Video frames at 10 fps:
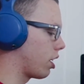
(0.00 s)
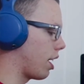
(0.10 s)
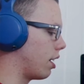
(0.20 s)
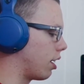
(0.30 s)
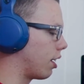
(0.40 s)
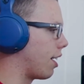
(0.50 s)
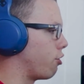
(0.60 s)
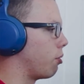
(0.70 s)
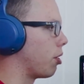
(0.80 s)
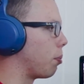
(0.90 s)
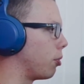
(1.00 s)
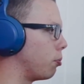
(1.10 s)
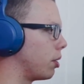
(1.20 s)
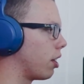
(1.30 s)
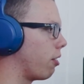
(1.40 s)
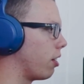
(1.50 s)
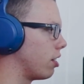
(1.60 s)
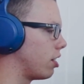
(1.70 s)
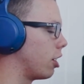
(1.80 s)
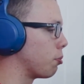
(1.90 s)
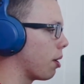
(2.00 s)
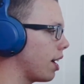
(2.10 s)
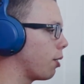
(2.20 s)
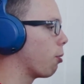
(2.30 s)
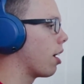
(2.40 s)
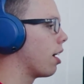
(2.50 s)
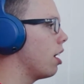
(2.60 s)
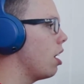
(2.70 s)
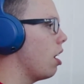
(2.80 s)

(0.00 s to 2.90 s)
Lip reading: kind of got tripped up a little bit there on the stairs. But anyway,